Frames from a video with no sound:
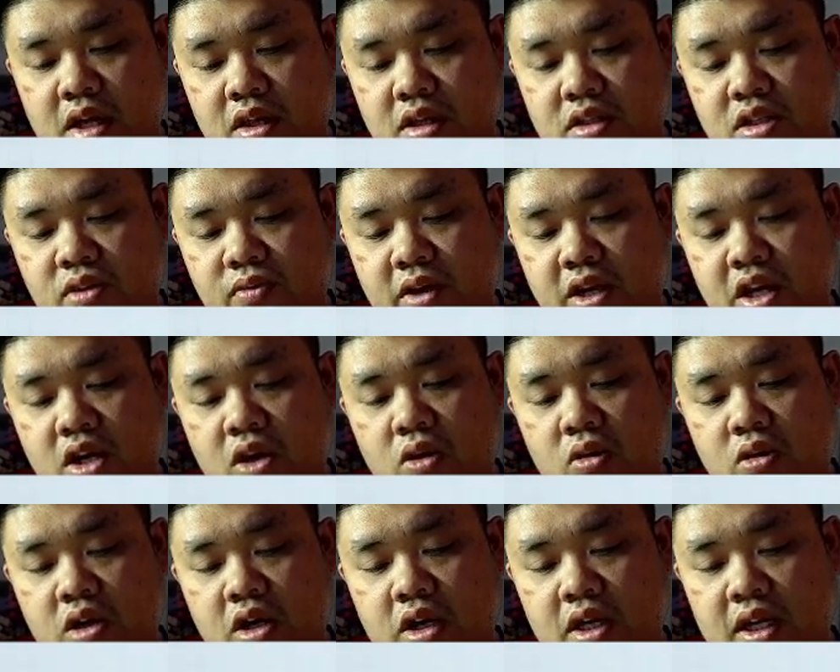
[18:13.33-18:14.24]
it's already
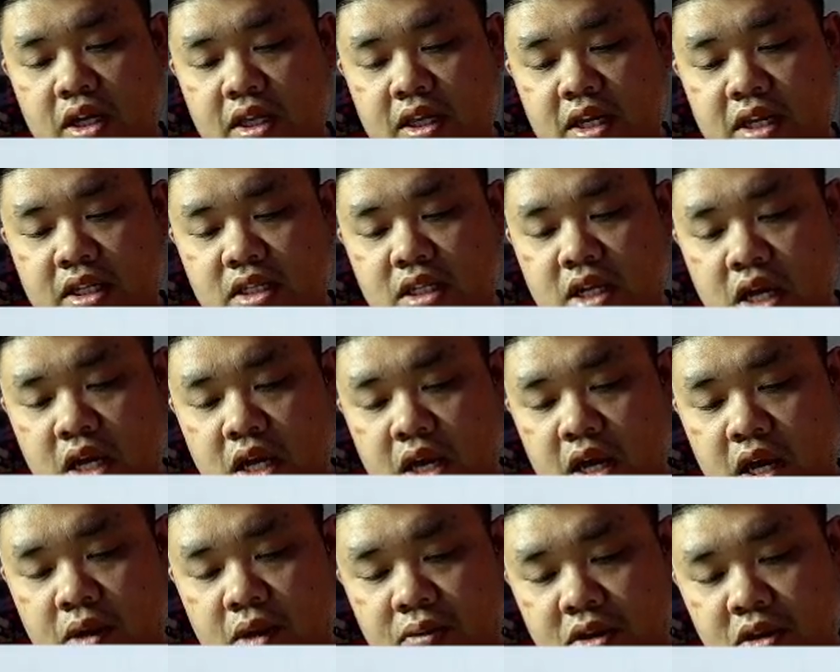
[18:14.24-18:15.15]
corded like this,
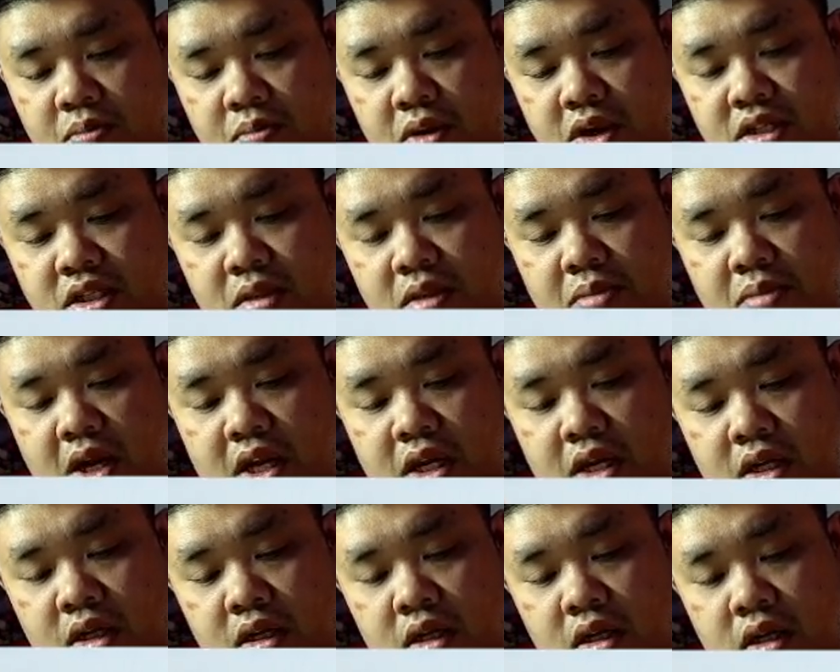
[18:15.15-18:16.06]
and when you press the
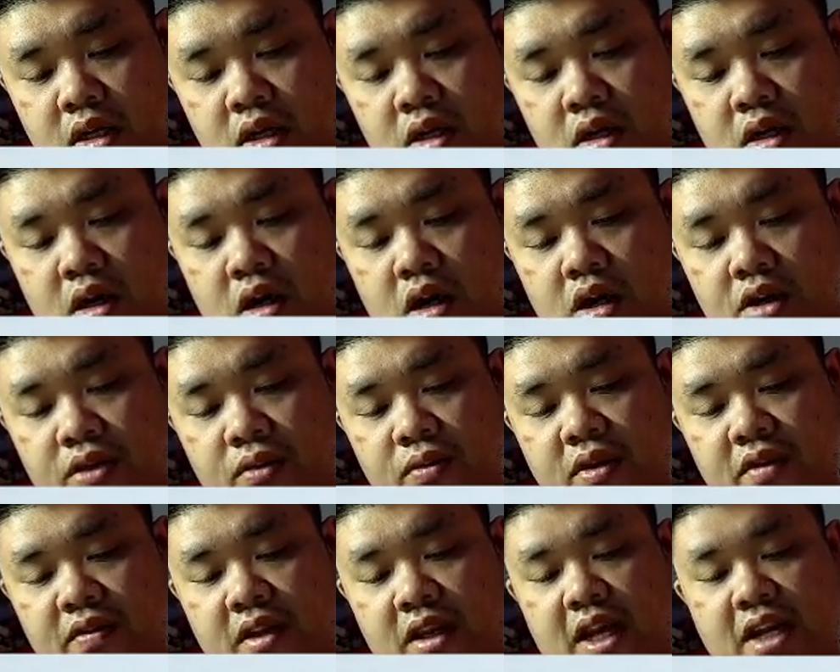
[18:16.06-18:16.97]
button, all
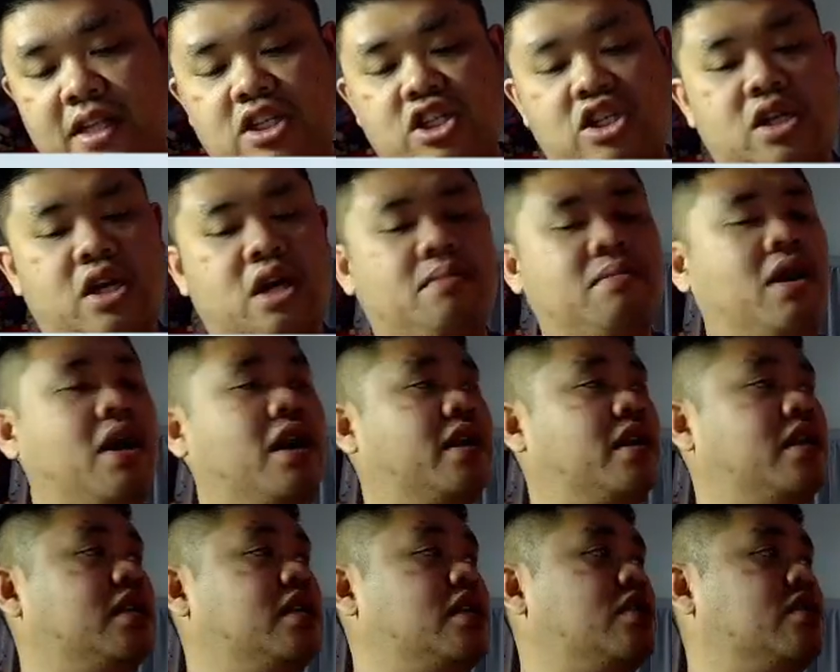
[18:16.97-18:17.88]
3 of the lights should come on.
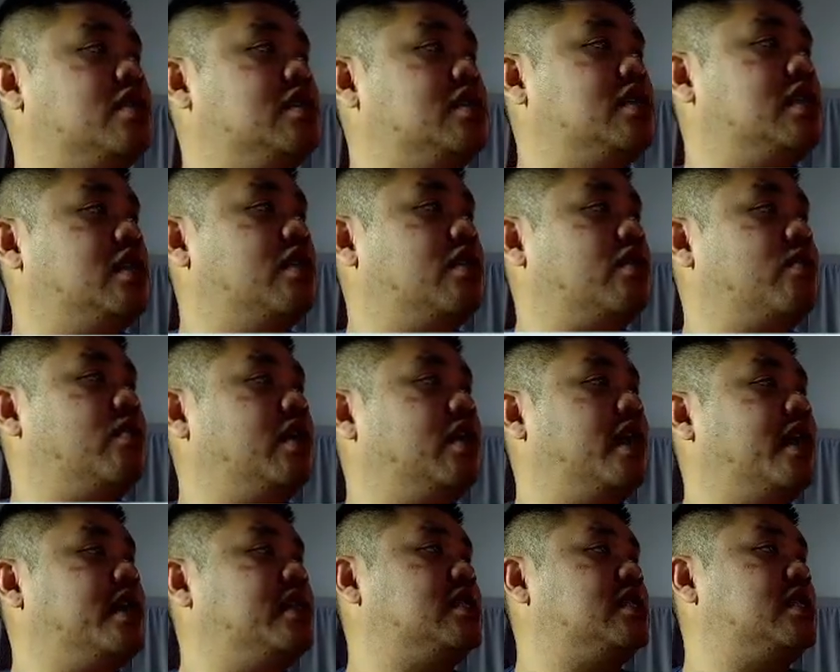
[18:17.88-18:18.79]
You can see the 3
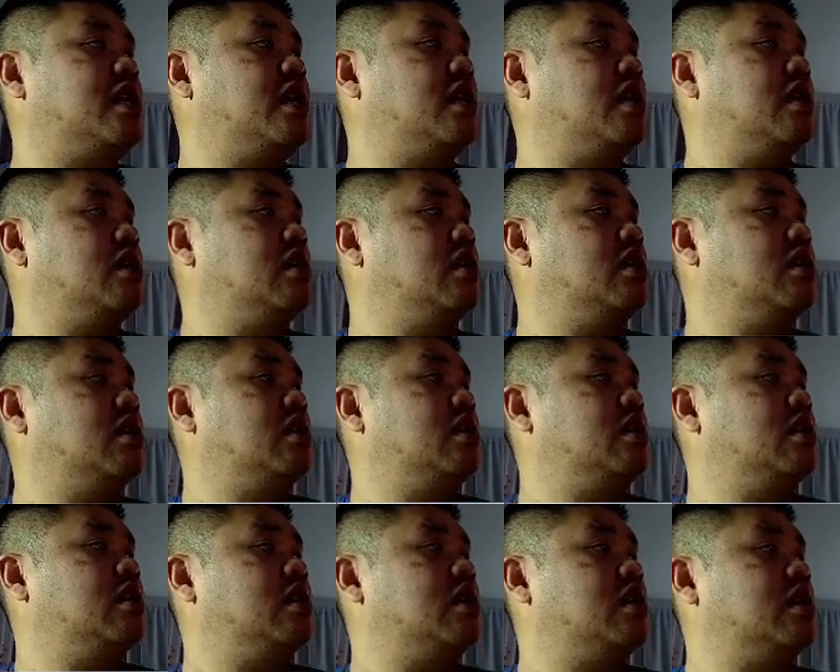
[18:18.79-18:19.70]
lights there.
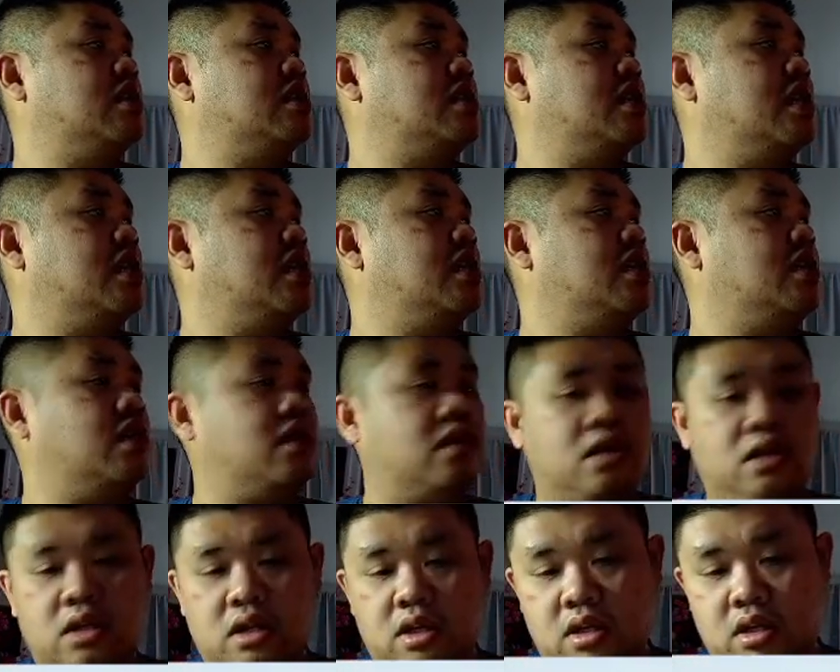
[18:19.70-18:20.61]
You see?
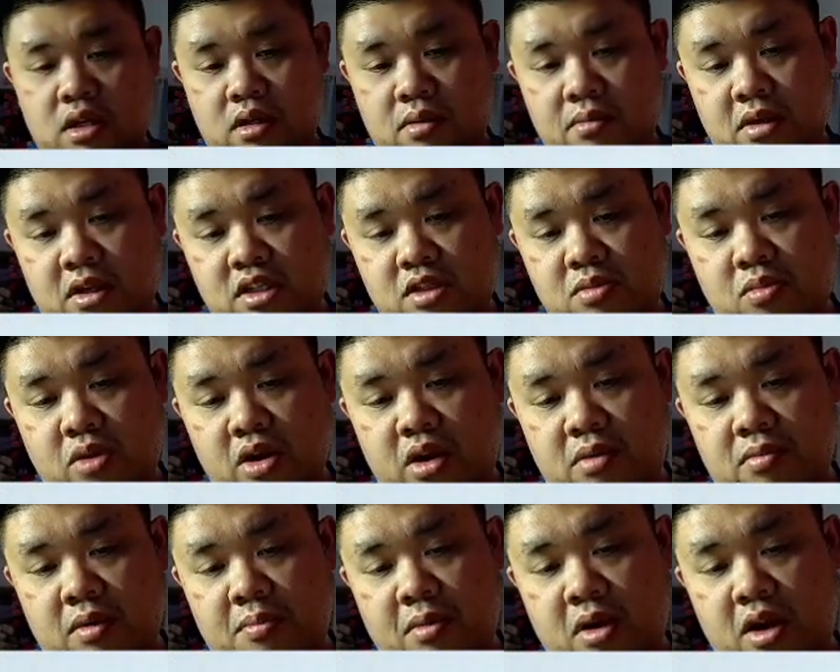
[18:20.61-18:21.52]
And you spread
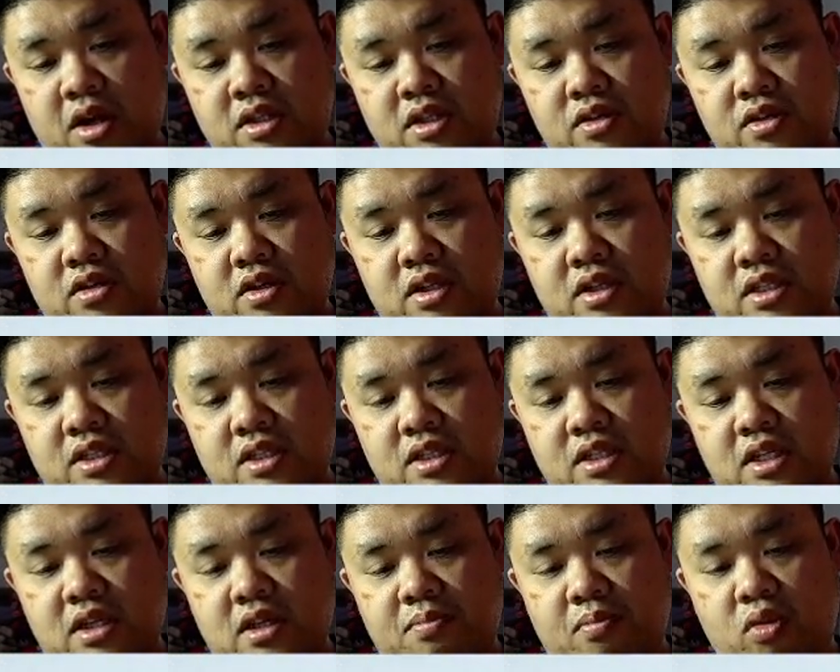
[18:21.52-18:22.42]
them apart so you can
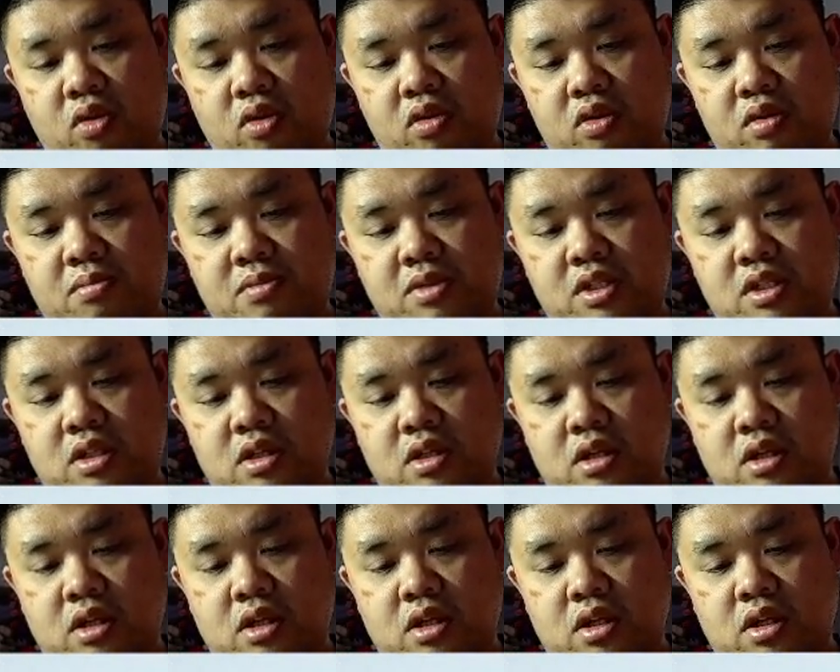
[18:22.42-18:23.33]
see the probes,
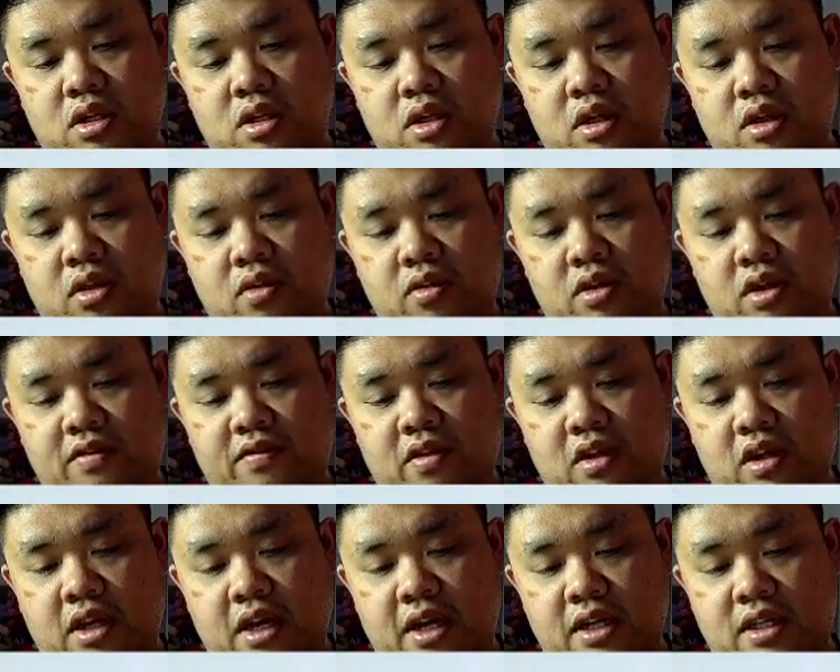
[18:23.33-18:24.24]
the 3
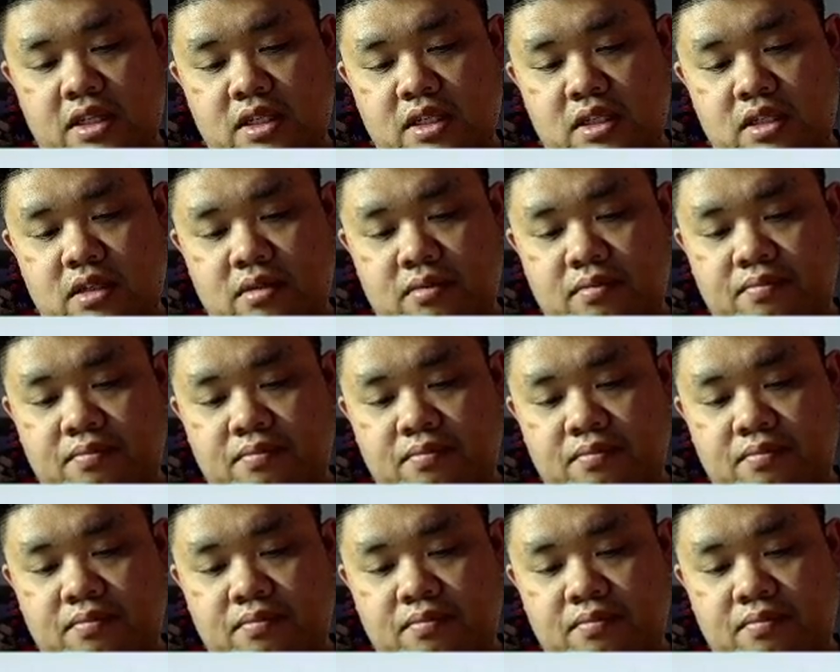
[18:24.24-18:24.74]
different lights.